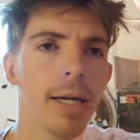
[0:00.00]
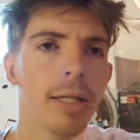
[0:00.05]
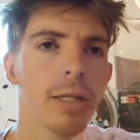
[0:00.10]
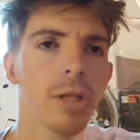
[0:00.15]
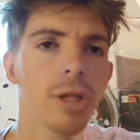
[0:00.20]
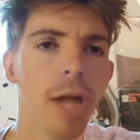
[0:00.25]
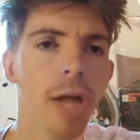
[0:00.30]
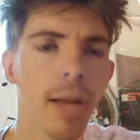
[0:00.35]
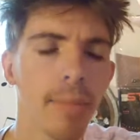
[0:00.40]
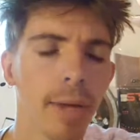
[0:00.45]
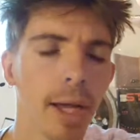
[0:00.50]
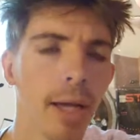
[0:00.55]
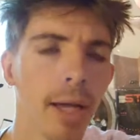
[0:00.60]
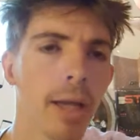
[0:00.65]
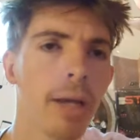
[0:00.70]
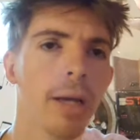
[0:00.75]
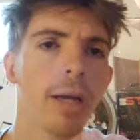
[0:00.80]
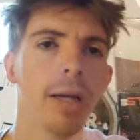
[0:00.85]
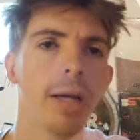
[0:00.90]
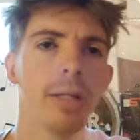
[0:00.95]
chiming
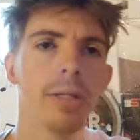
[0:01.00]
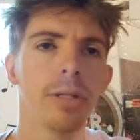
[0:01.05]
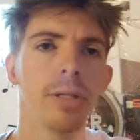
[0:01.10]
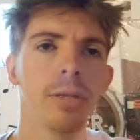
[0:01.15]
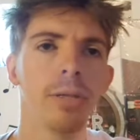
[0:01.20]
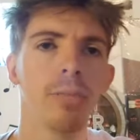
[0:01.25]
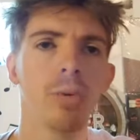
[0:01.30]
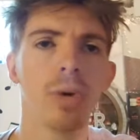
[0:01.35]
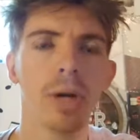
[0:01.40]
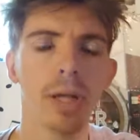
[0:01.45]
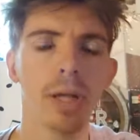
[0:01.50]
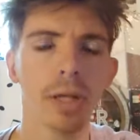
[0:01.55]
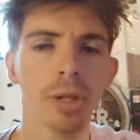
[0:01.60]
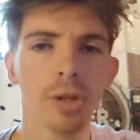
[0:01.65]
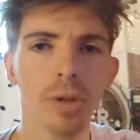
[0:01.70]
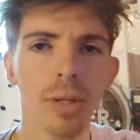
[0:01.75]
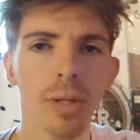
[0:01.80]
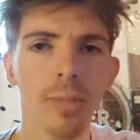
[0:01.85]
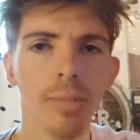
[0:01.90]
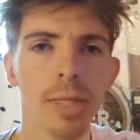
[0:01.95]
in and supporting the
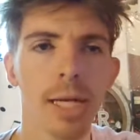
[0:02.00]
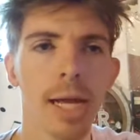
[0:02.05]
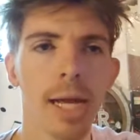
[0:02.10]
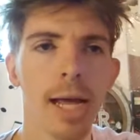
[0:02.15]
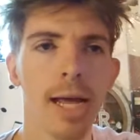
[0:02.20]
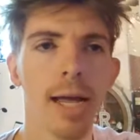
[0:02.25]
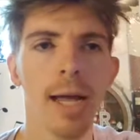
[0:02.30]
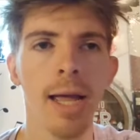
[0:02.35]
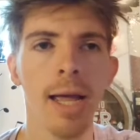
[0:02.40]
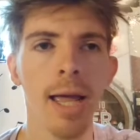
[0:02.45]
stream today.